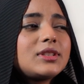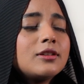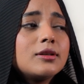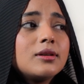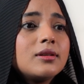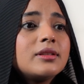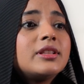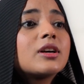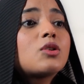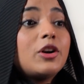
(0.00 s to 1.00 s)

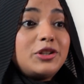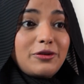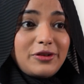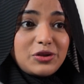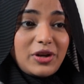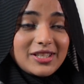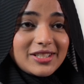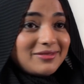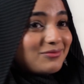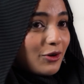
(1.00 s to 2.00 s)
the quality of
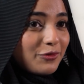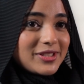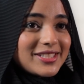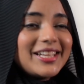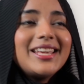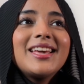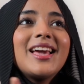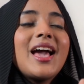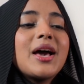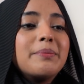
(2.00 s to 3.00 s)
education, obviously,
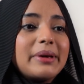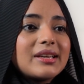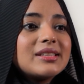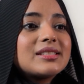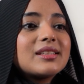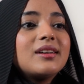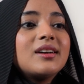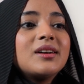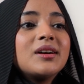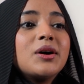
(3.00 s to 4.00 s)
because
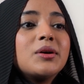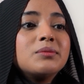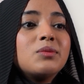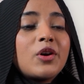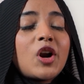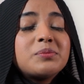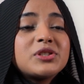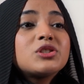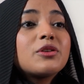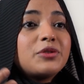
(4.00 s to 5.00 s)
more
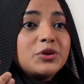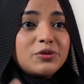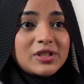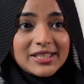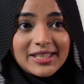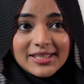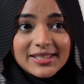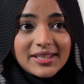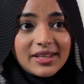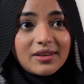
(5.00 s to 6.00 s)
options of universities
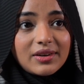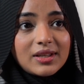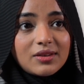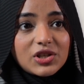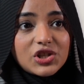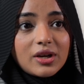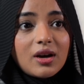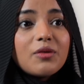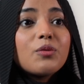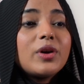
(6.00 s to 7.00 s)
is here in
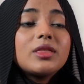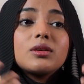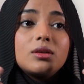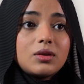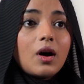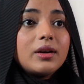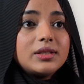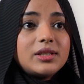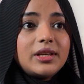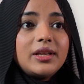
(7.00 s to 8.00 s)
Russia with
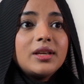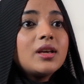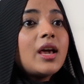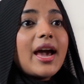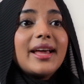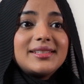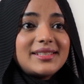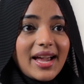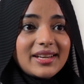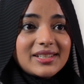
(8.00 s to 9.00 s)
quality and
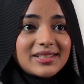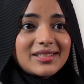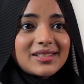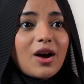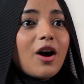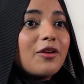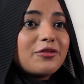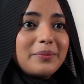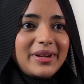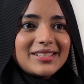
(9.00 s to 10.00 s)
standards
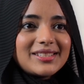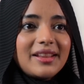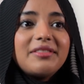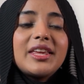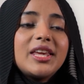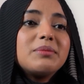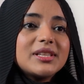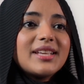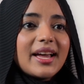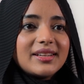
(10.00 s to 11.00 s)
of medicine. They keep the
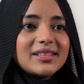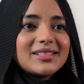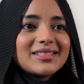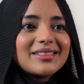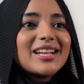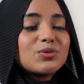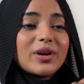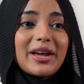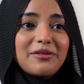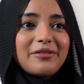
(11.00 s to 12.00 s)
standards. That's what
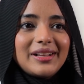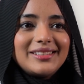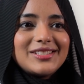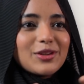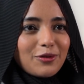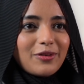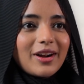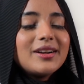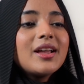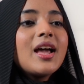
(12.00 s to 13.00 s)
I felt so
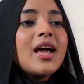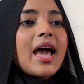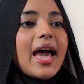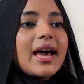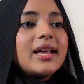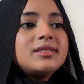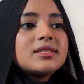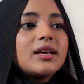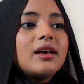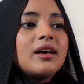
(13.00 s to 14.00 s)
far. And
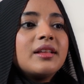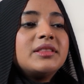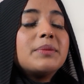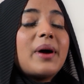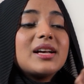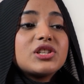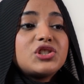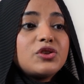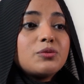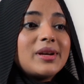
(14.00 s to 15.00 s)
the past
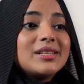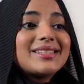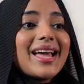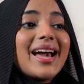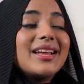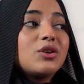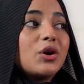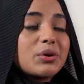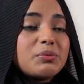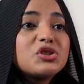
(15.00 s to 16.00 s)
achievements and
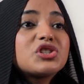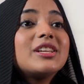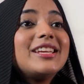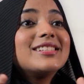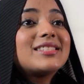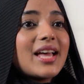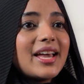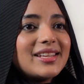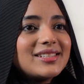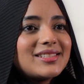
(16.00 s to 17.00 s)
contribution in
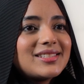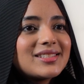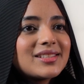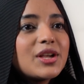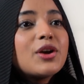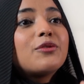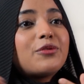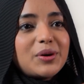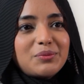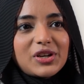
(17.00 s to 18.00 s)
science
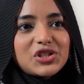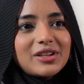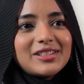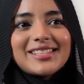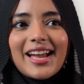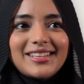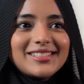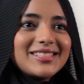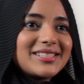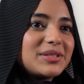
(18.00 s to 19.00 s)
from Russian
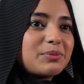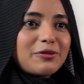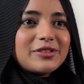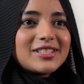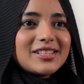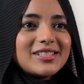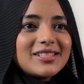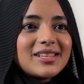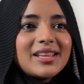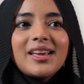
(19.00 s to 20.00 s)
scientists and
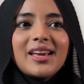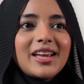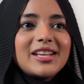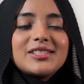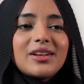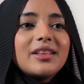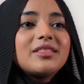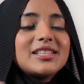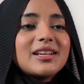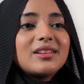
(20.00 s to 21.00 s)
professors,
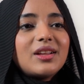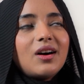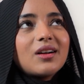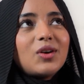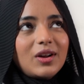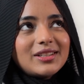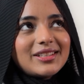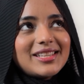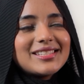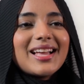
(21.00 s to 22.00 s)
these are the
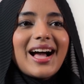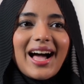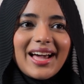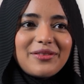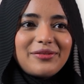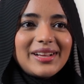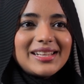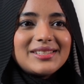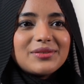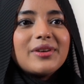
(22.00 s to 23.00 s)
qualities I
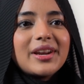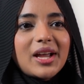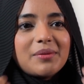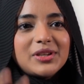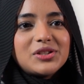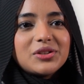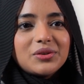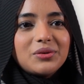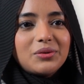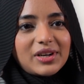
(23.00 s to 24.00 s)
felt when coming
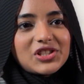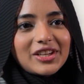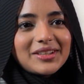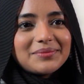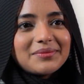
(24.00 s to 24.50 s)
to Russia.